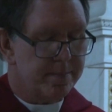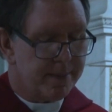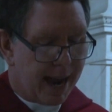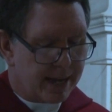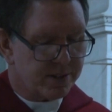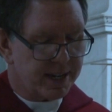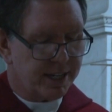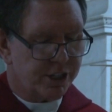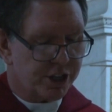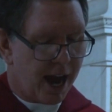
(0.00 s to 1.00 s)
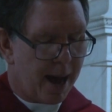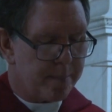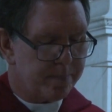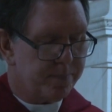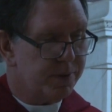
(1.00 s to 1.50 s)
passing
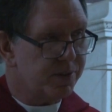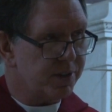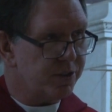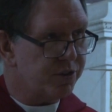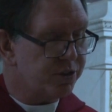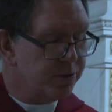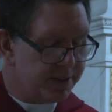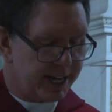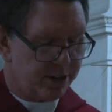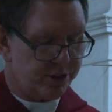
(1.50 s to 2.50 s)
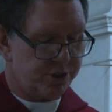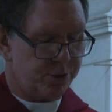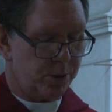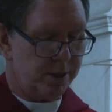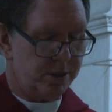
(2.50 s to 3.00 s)
shops and souvenir
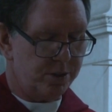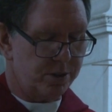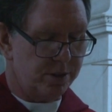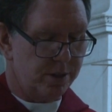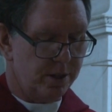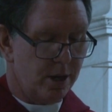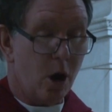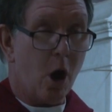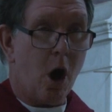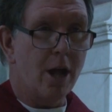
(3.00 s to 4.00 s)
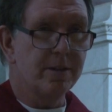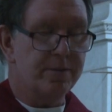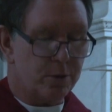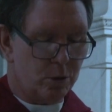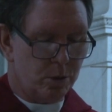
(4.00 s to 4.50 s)
stores, all
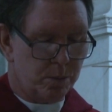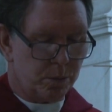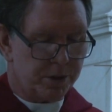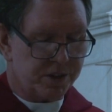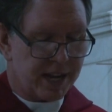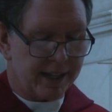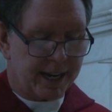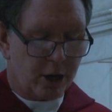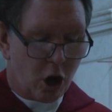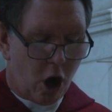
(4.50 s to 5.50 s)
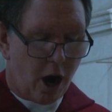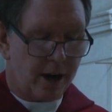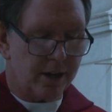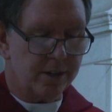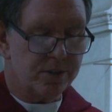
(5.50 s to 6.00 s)
of whom were selling
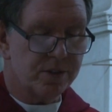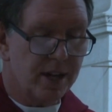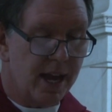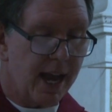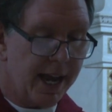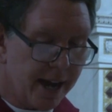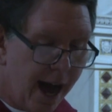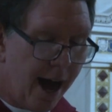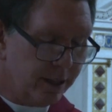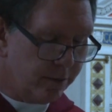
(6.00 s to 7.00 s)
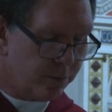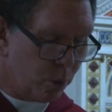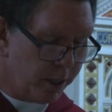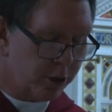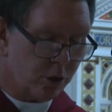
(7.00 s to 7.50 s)
cards and olive
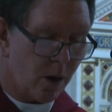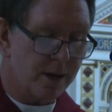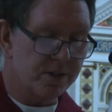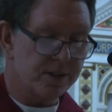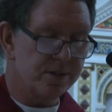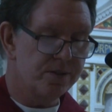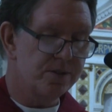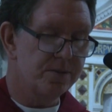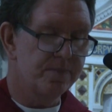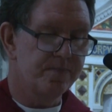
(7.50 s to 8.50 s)
wood crosses.